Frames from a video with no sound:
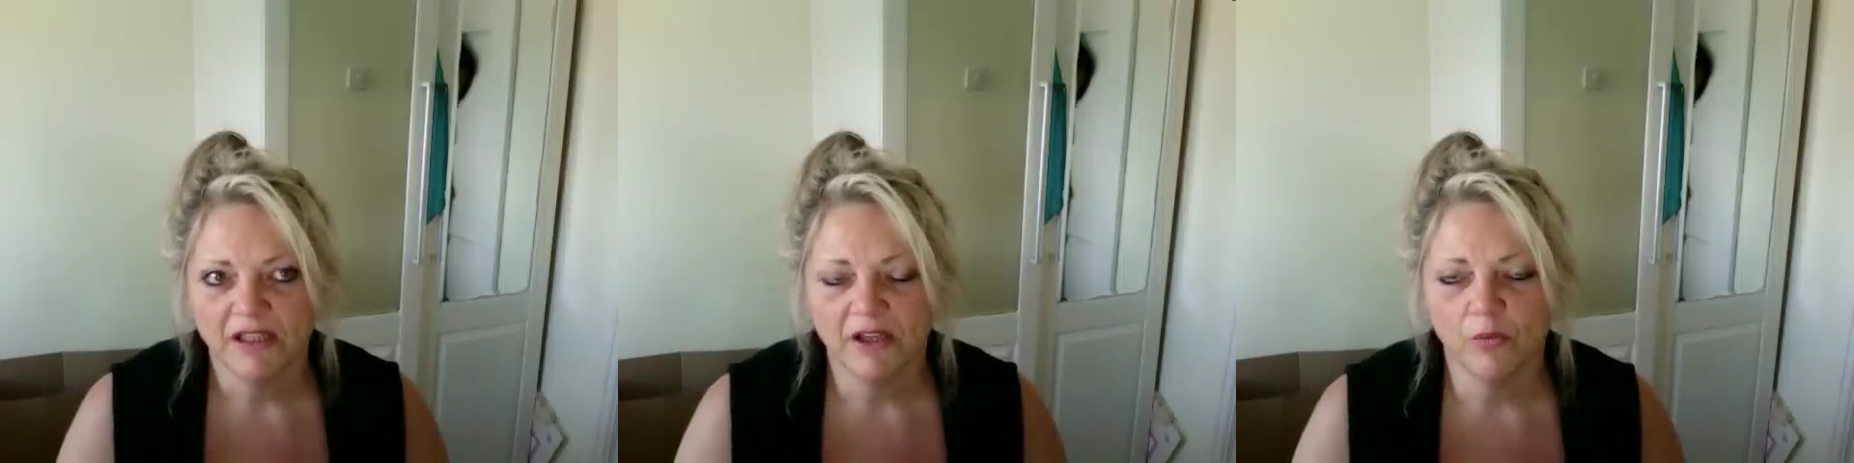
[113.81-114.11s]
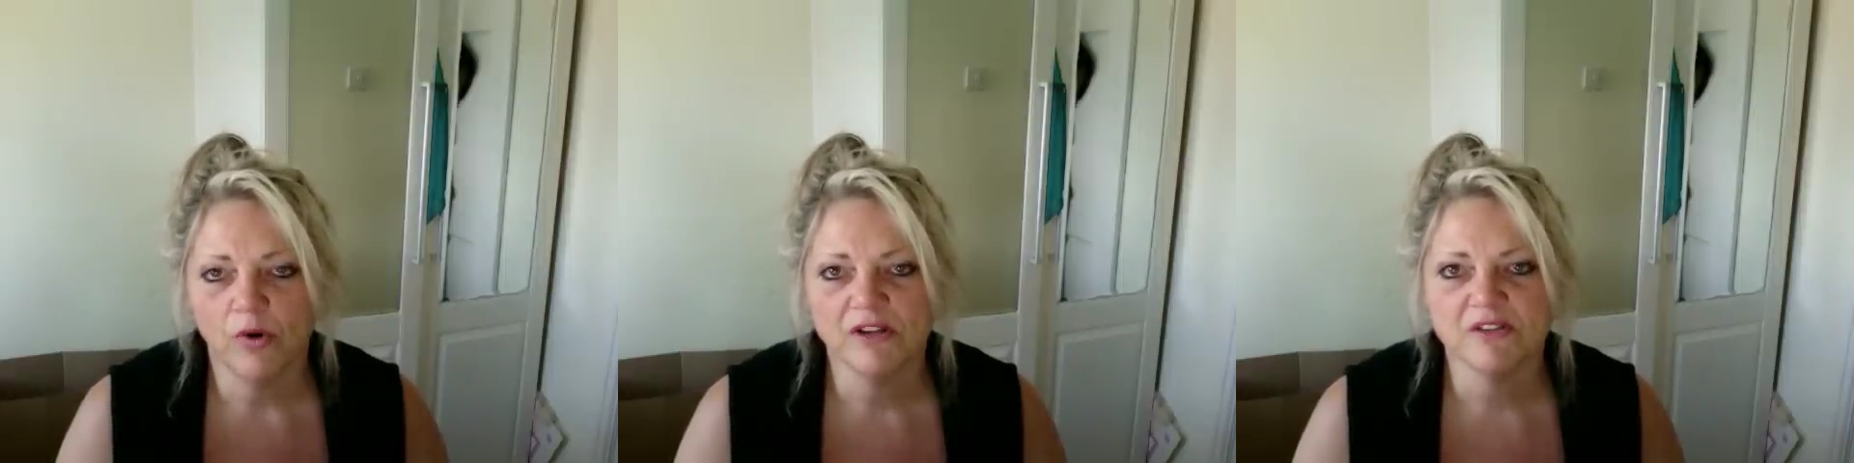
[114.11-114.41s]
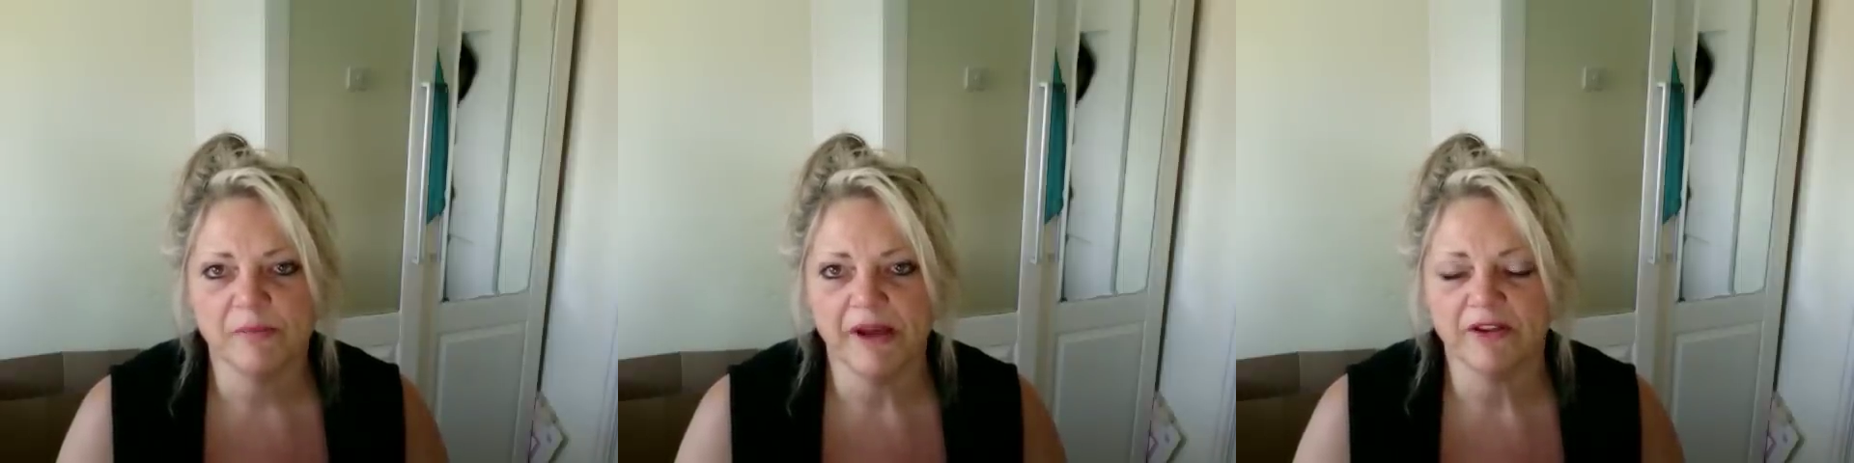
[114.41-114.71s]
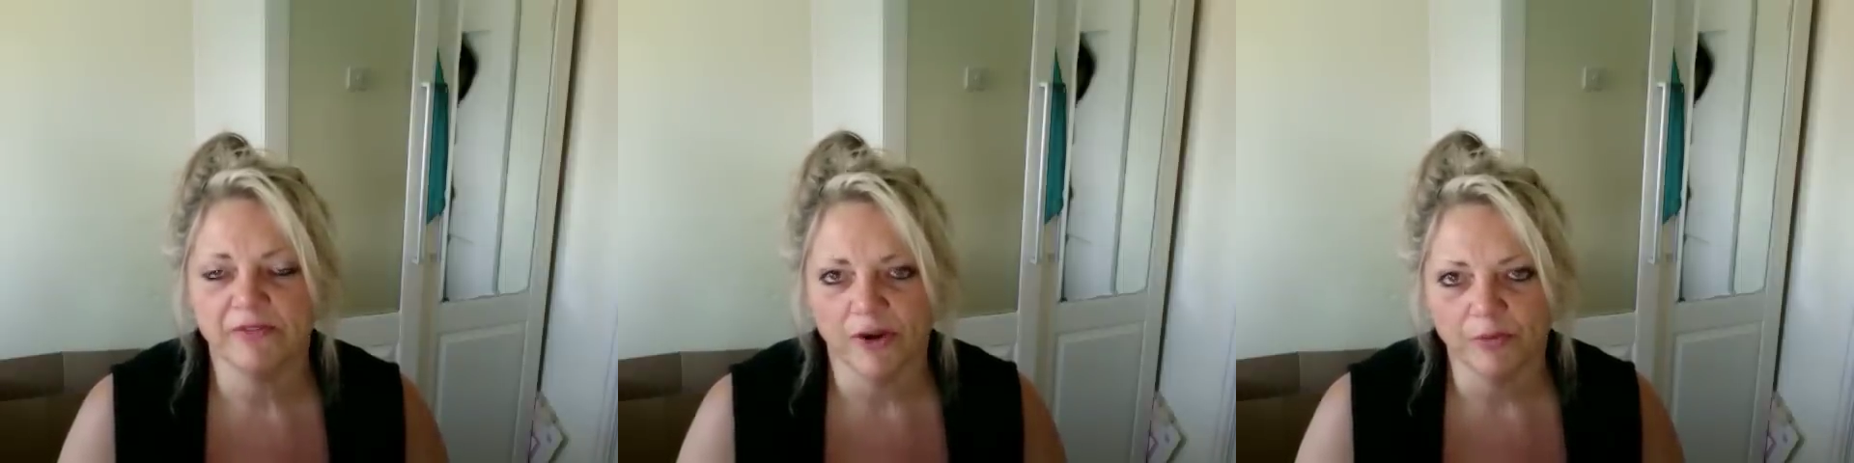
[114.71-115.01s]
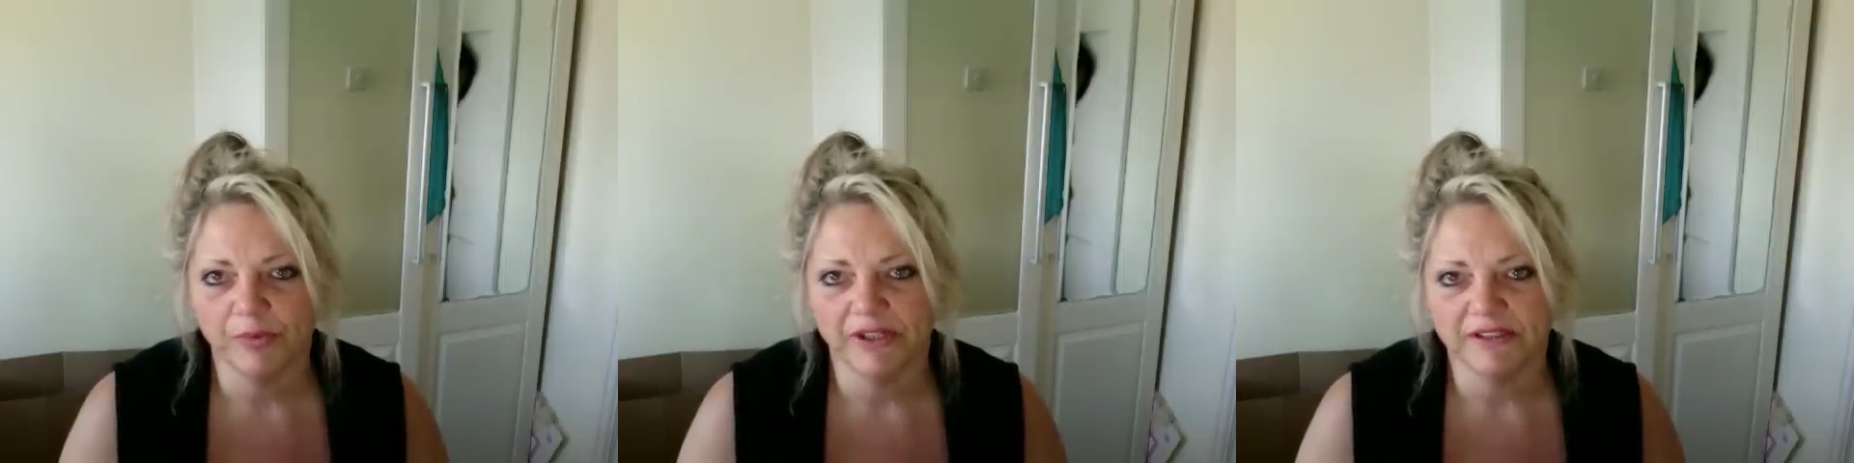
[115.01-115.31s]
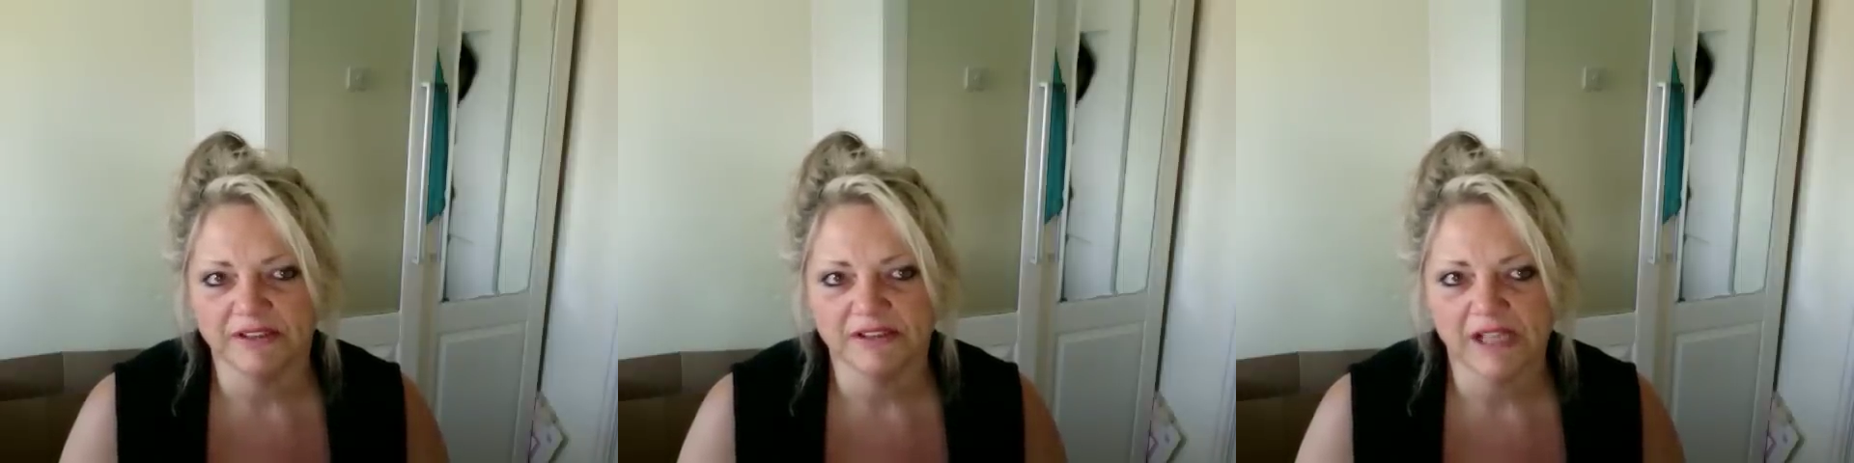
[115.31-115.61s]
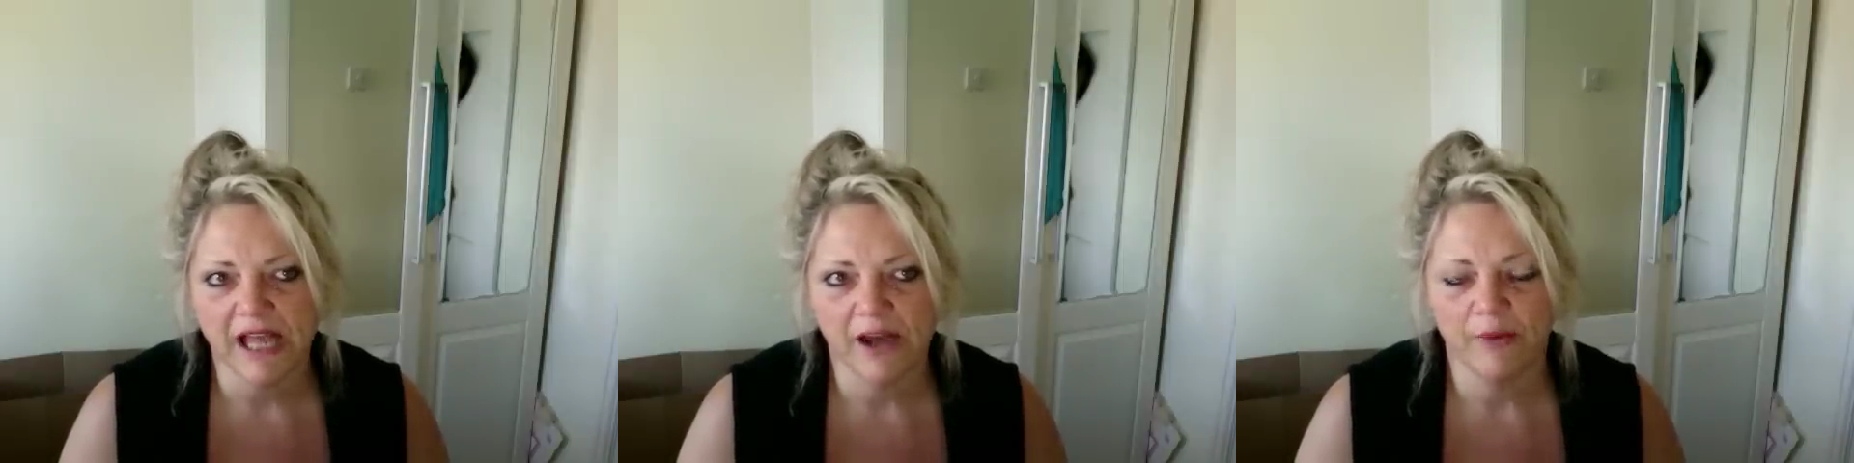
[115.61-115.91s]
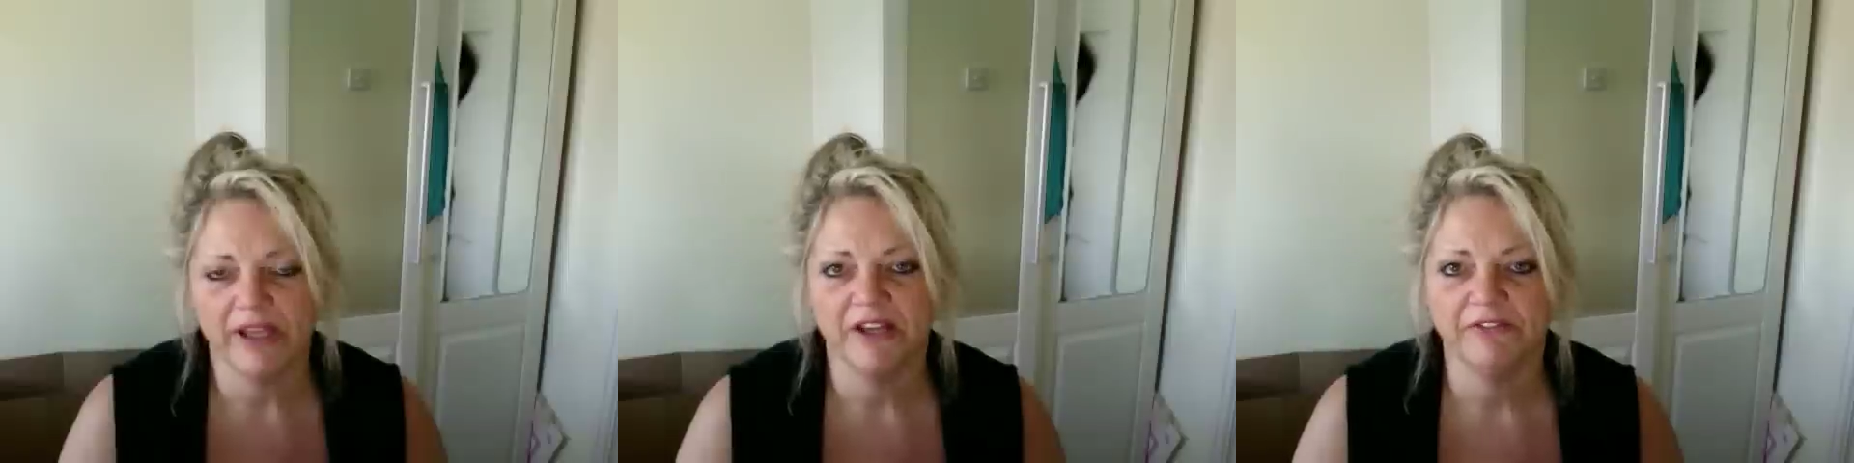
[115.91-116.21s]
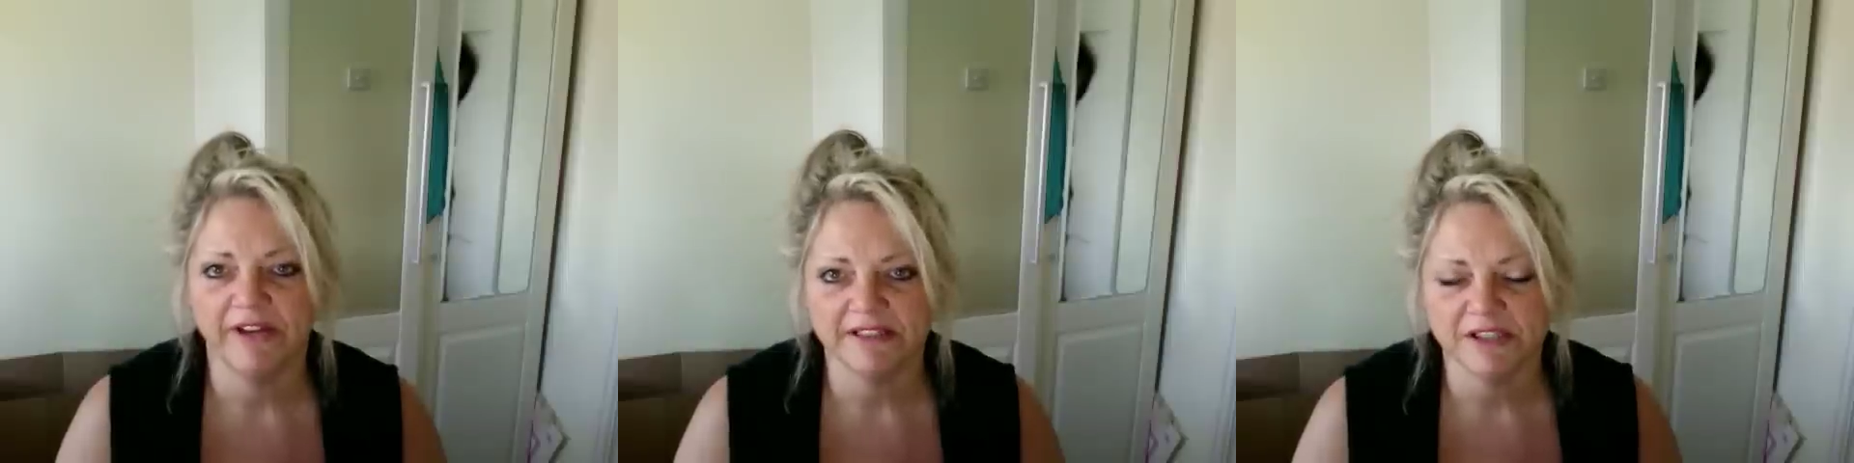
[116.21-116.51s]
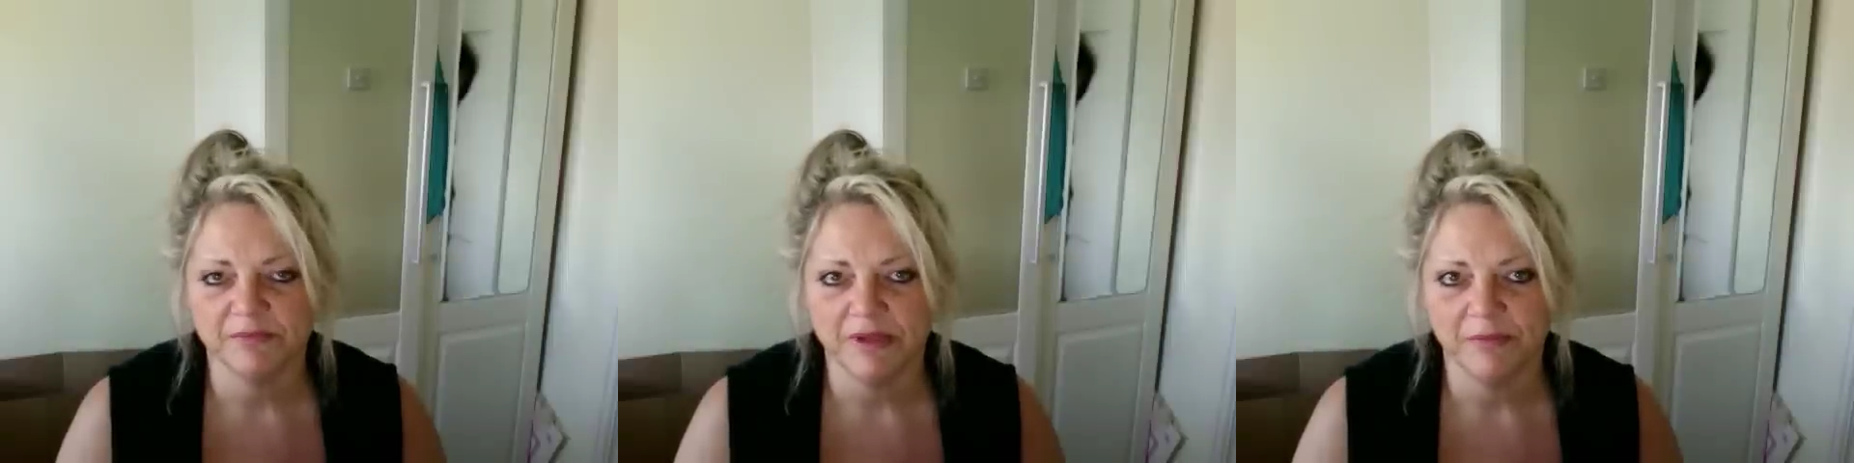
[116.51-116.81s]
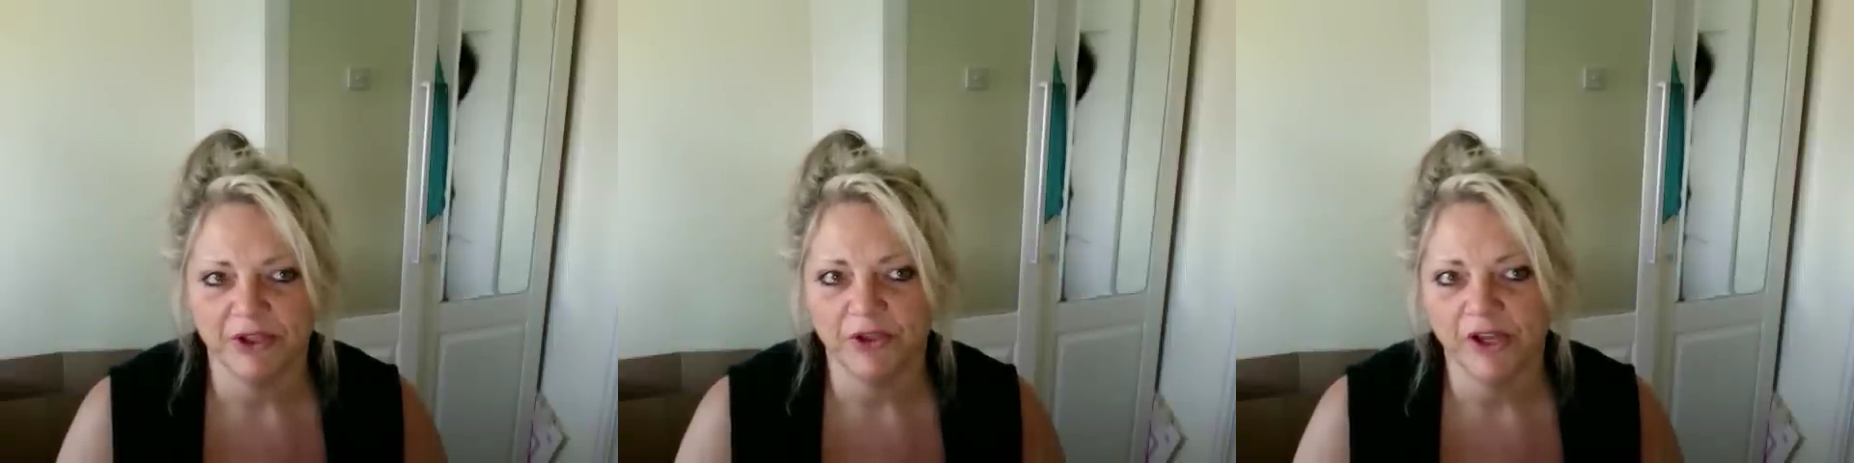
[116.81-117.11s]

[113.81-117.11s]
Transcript: It was about the Frog Prince, how he affected me. But,